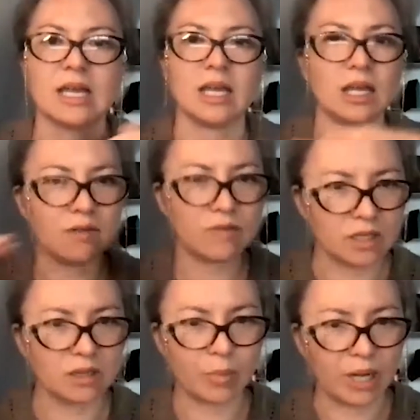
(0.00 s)

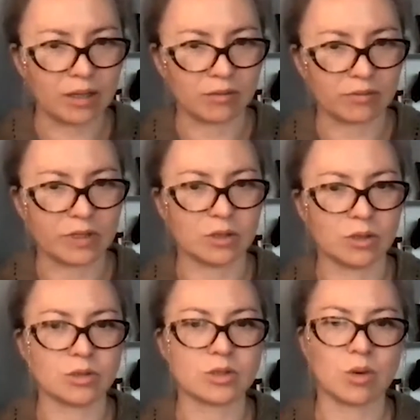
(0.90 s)
evening the playing
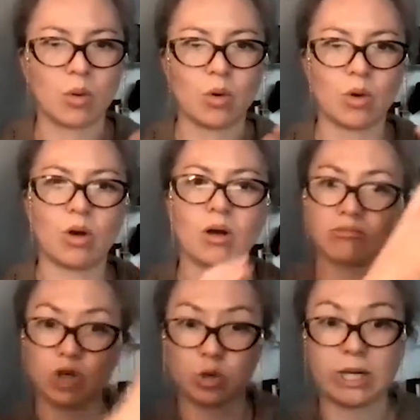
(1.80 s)
field or
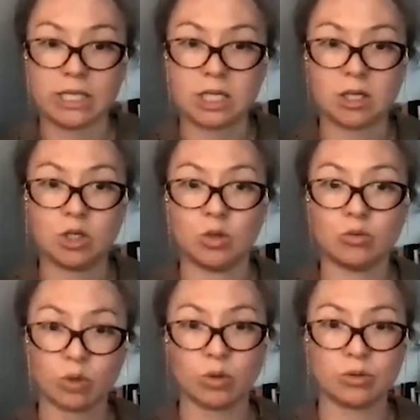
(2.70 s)
creating new
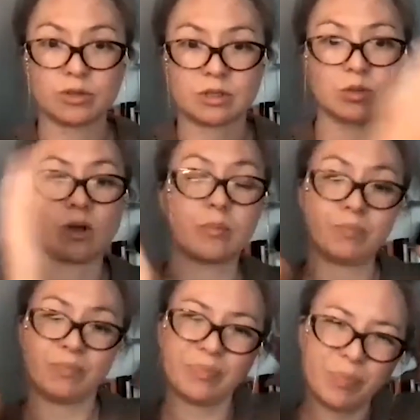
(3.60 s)
rules. That are
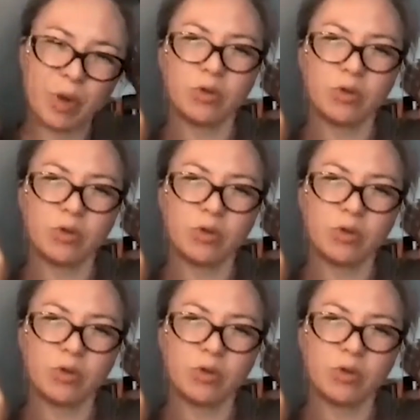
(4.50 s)
both